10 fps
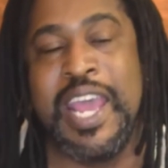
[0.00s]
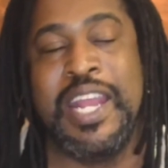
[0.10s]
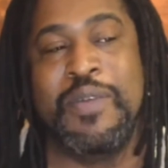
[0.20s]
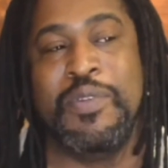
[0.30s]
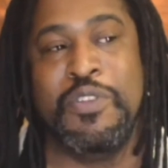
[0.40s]

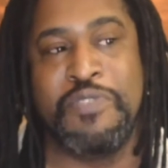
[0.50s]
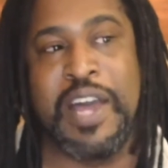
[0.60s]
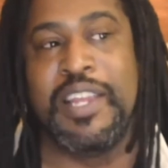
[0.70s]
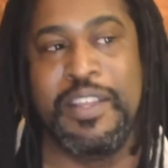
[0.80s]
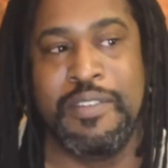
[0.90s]
And then when you
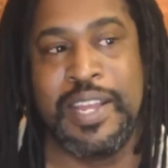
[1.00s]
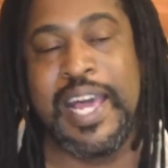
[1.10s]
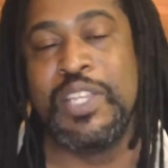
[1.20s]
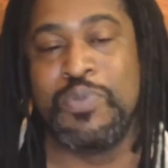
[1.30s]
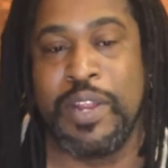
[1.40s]
finally
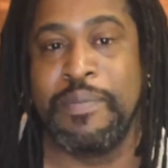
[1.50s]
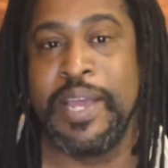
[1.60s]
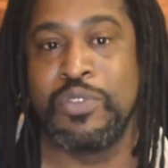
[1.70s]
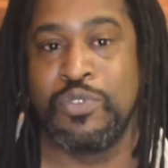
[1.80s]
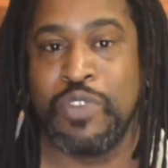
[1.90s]
realized what
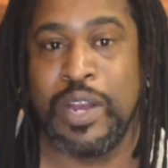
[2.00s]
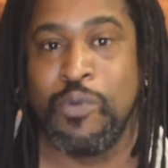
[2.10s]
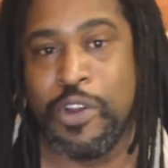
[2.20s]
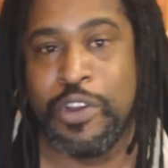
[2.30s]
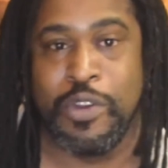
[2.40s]
everybody else was trying to
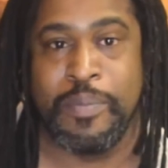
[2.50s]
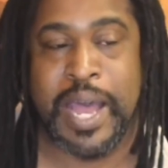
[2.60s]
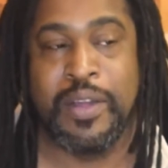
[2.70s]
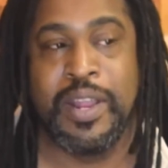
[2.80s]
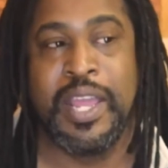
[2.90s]
warn you
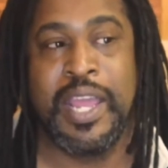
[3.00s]
about